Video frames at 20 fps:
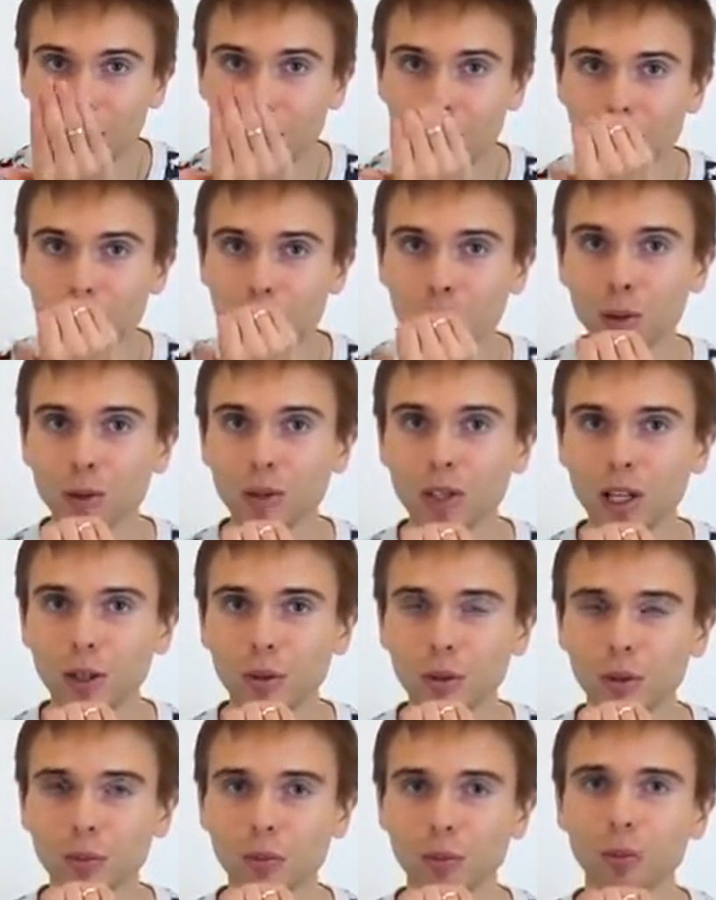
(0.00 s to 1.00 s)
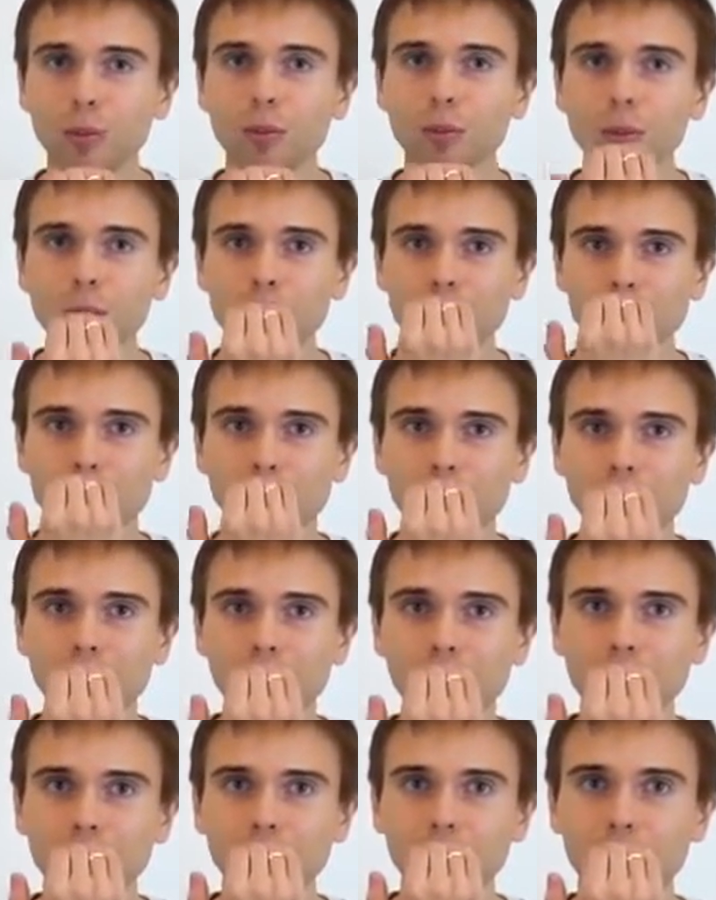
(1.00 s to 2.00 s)
and you fold it against
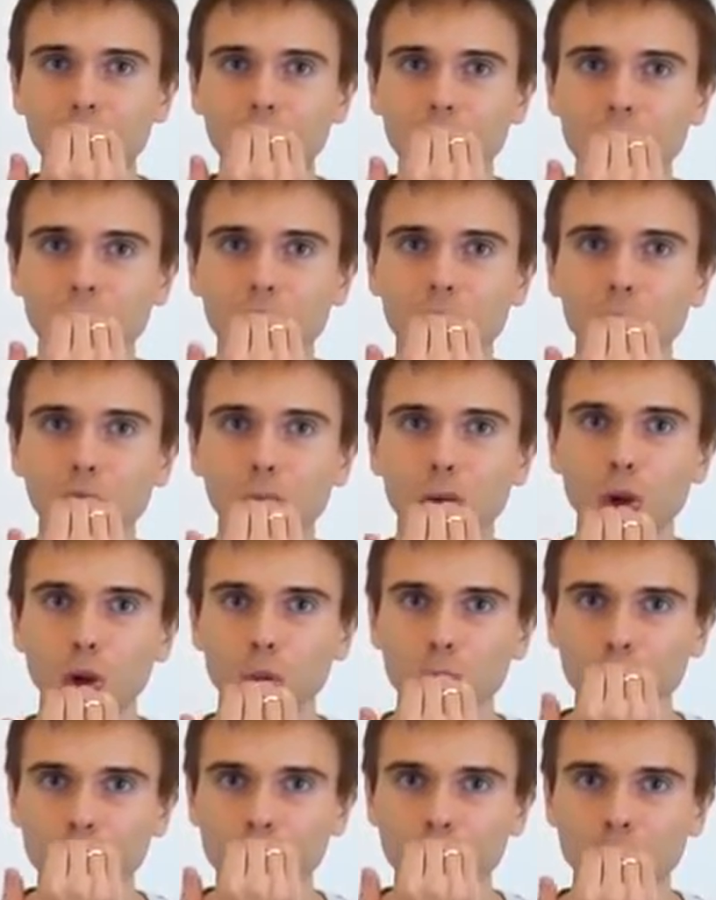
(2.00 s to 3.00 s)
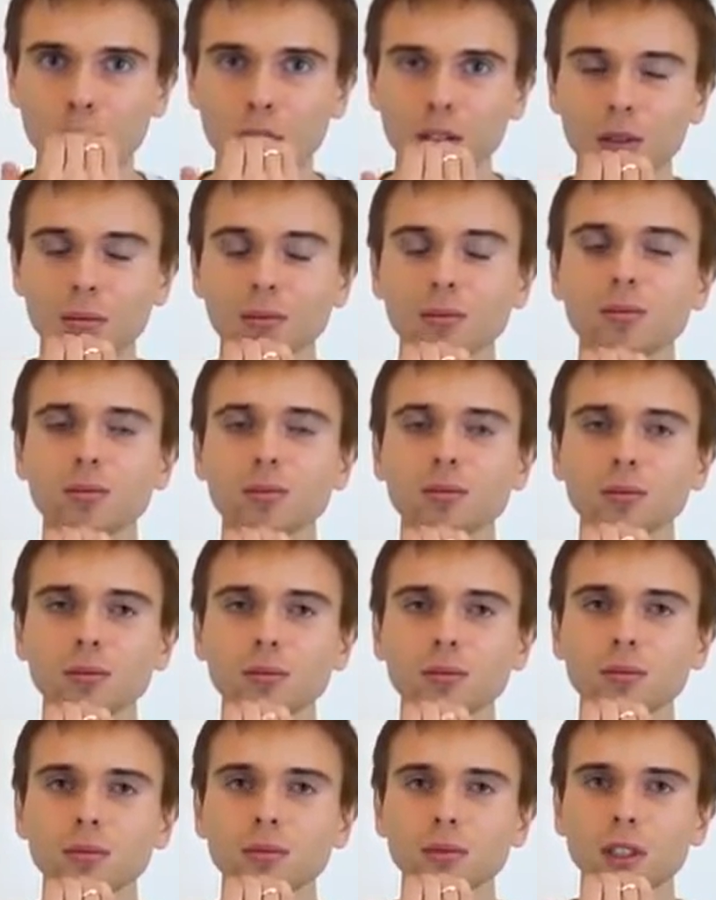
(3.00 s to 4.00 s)
the upper palate like this.
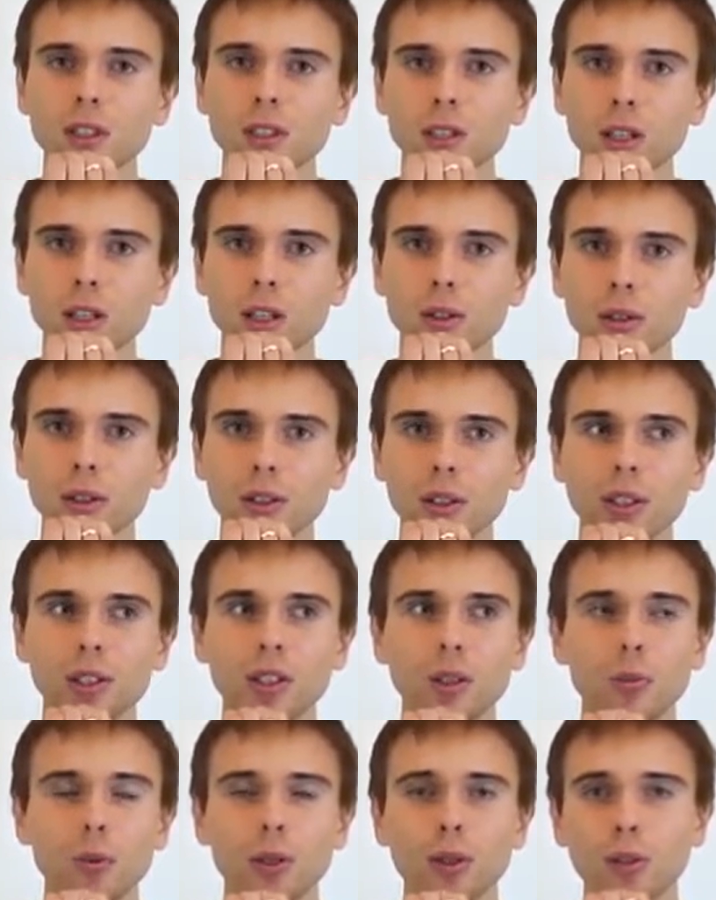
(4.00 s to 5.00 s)
Fold it.